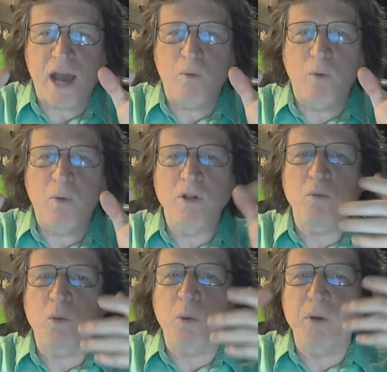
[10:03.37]
outward,
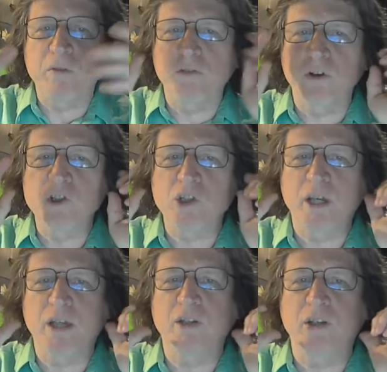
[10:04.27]
we're
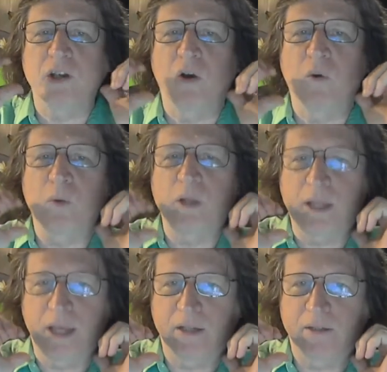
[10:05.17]
reversing it to go
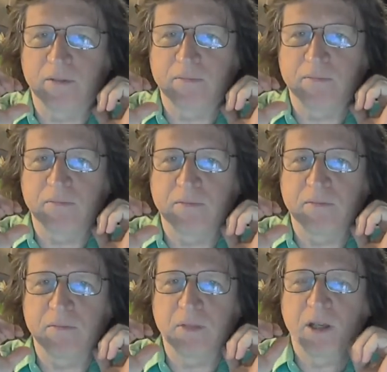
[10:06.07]
within.
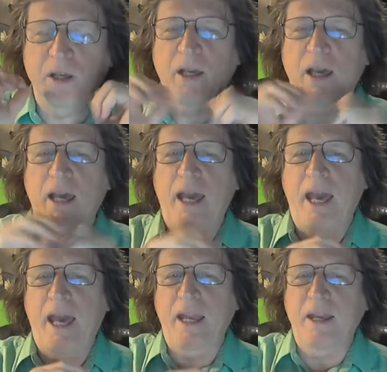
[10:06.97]

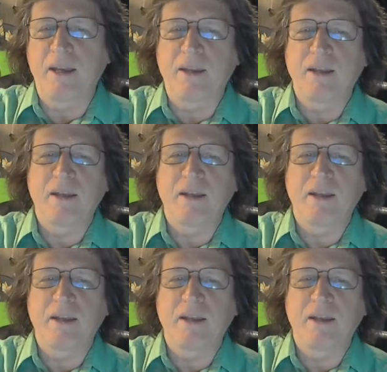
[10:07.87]
And